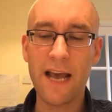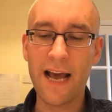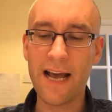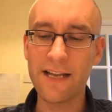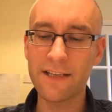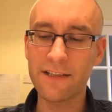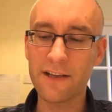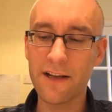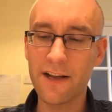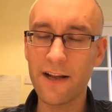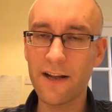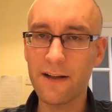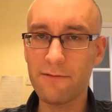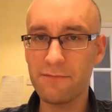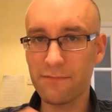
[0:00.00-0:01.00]
And
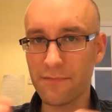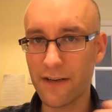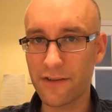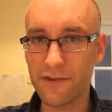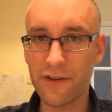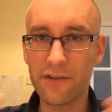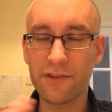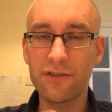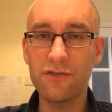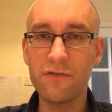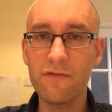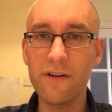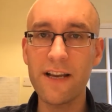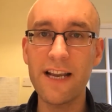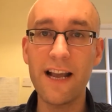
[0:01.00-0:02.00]
as you know, the
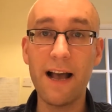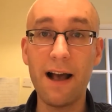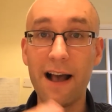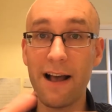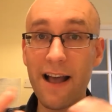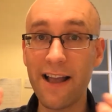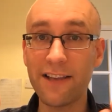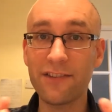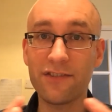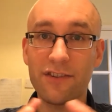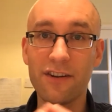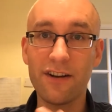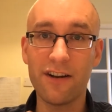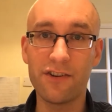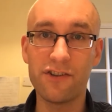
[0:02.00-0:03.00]
story,
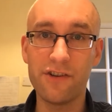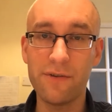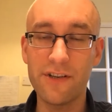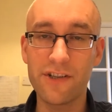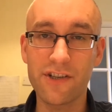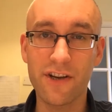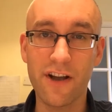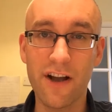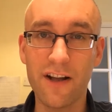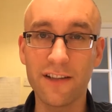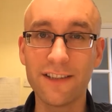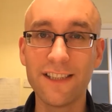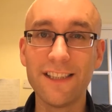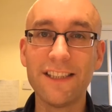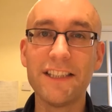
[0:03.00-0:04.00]
Esther, a Jewish girl,